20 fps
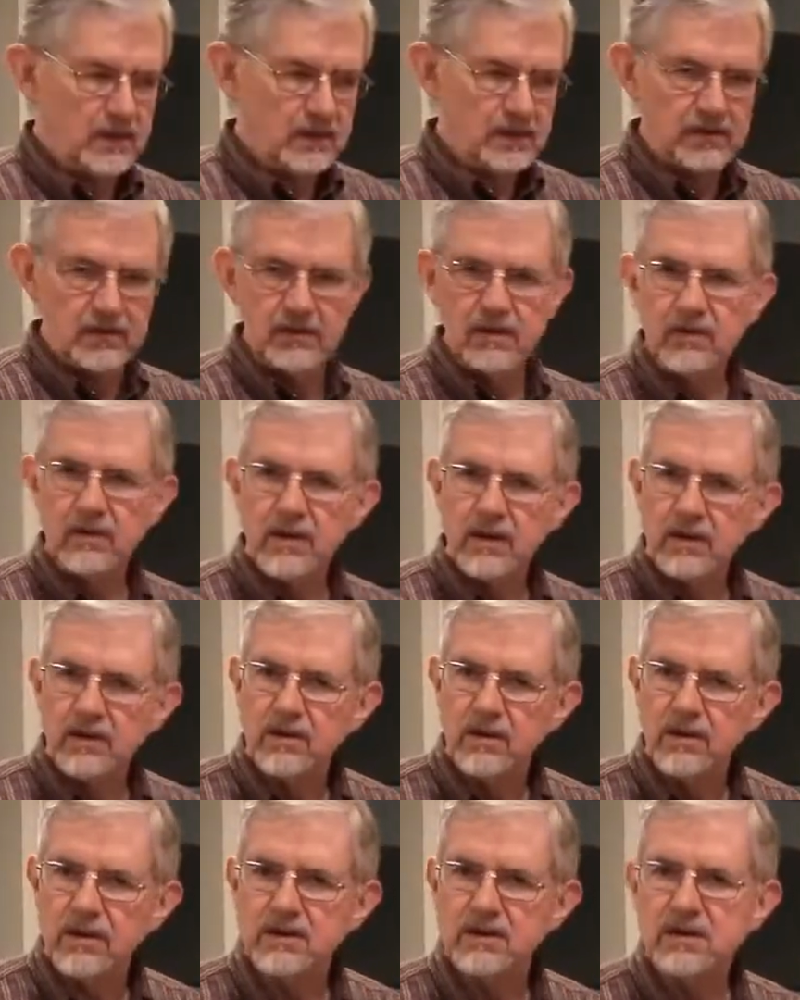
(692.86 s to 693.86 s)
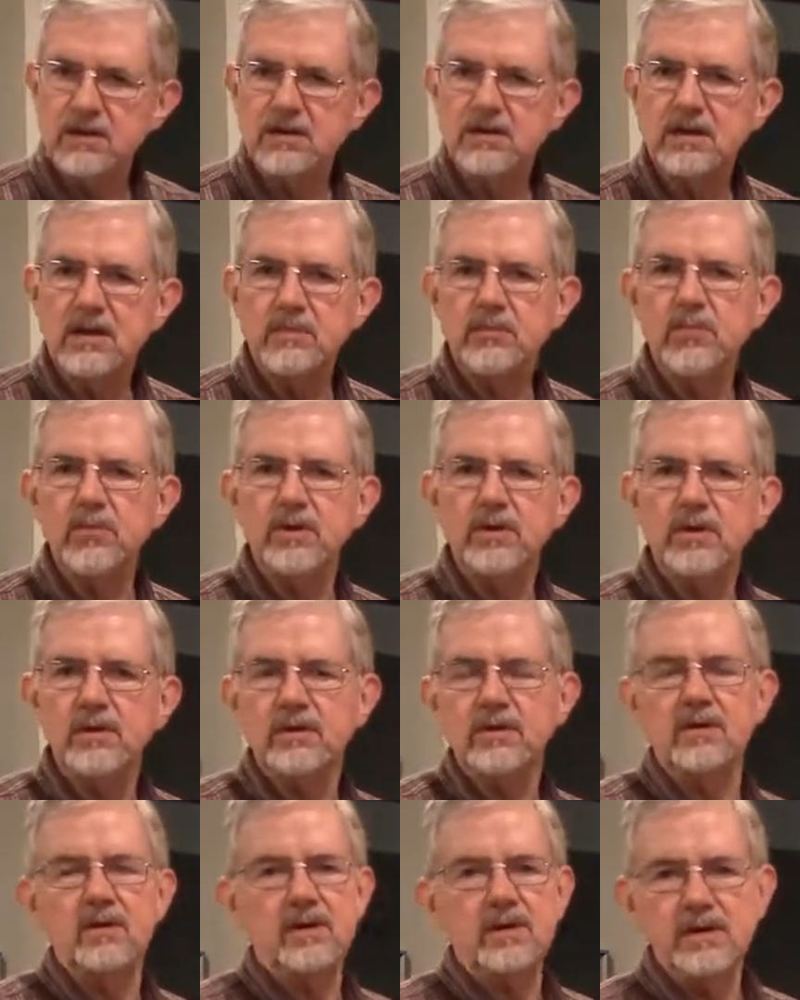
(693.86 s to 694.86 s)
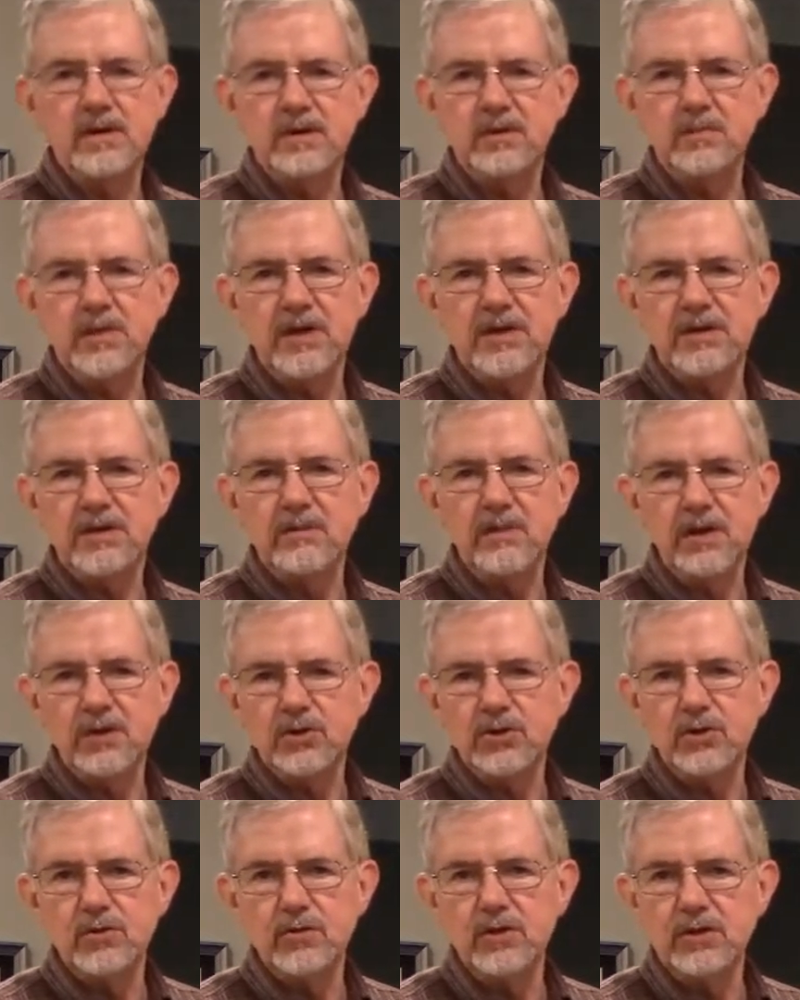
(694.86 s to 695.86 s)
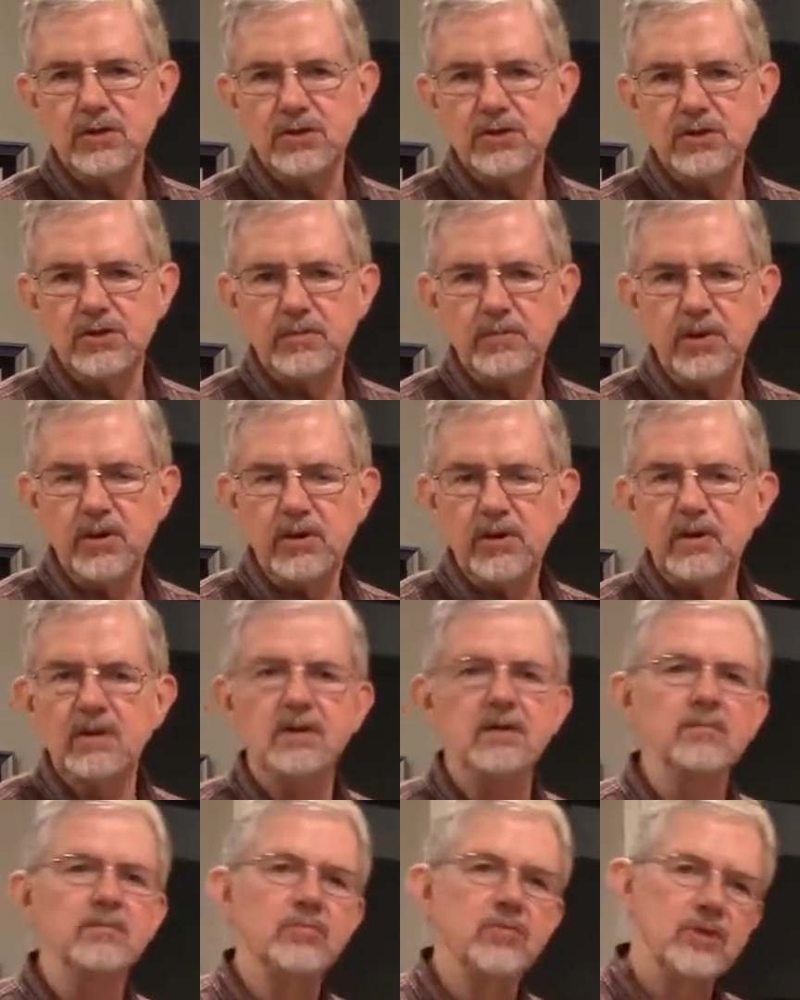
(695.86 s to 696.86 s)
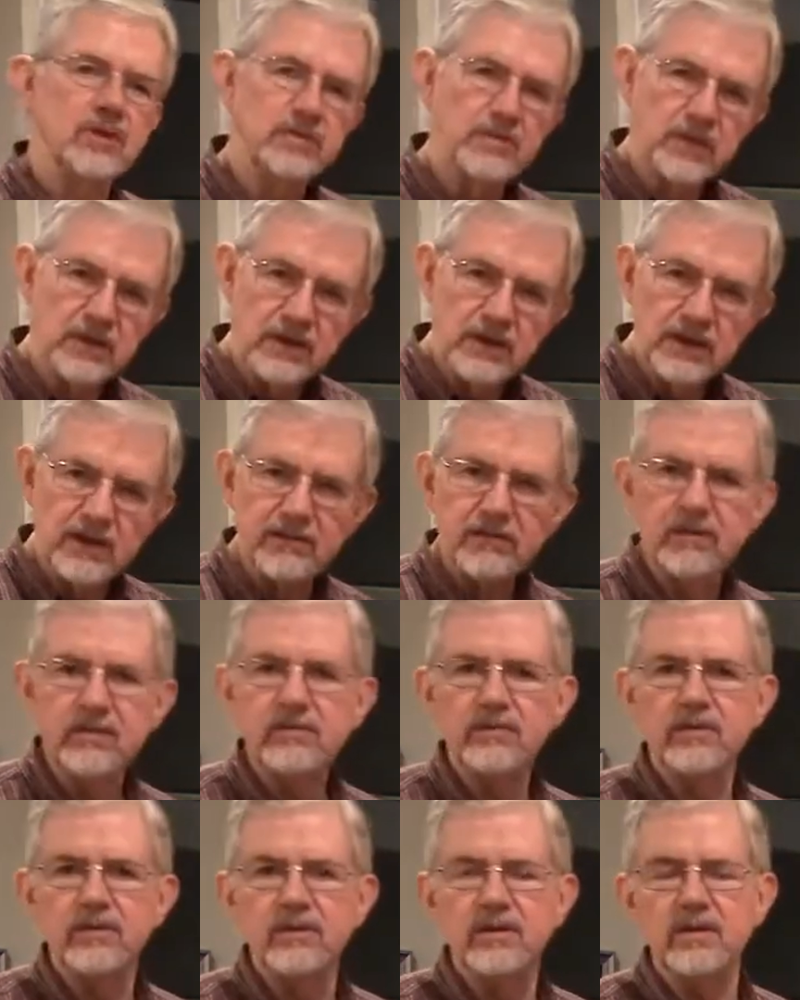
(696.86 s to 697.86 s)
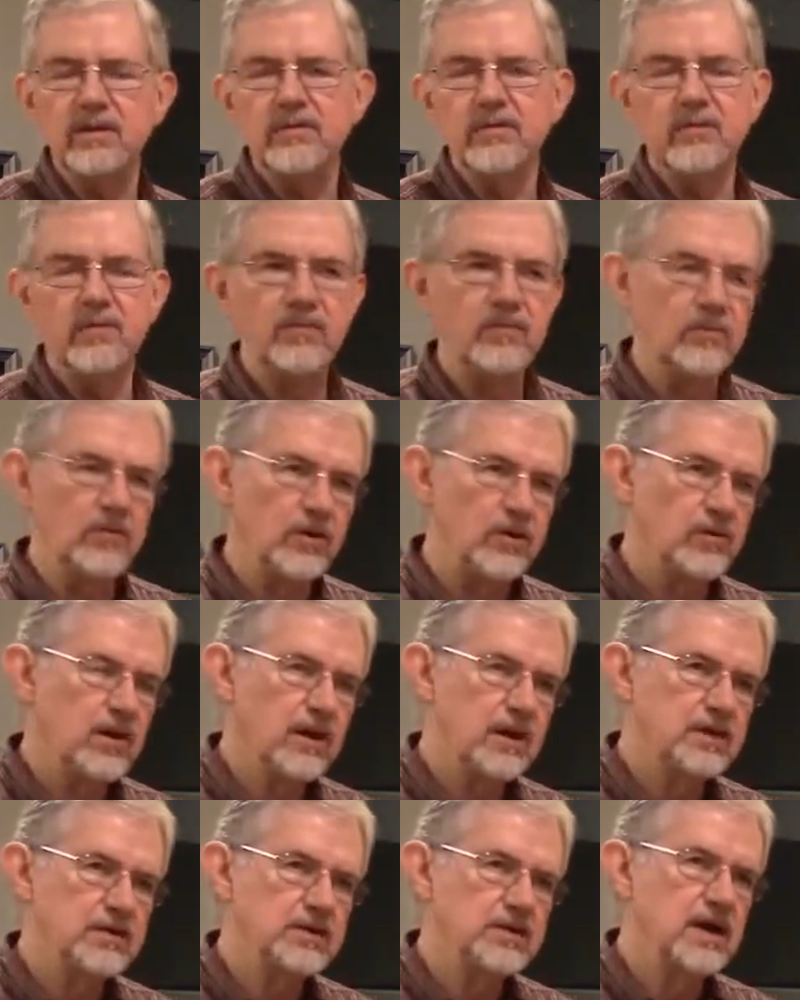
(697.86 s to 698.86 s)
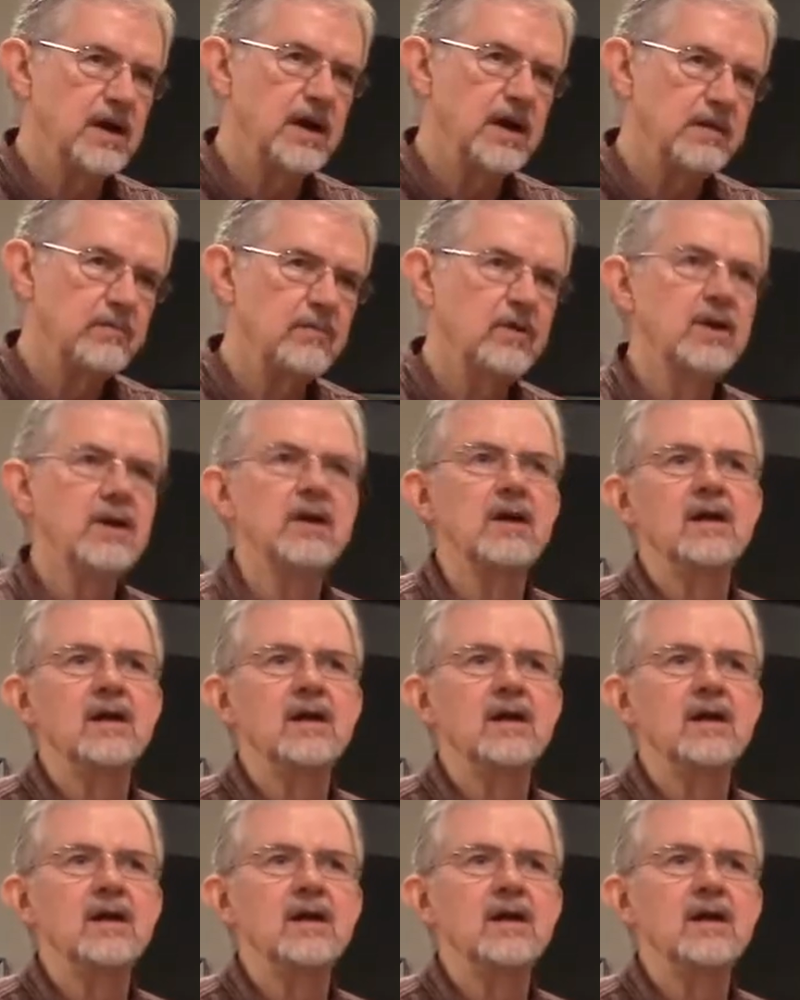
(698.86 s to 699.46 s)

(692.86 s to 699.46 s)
load our cookie sheets up with cookies spaced about 2 inches apart and put them in the oven for the required time.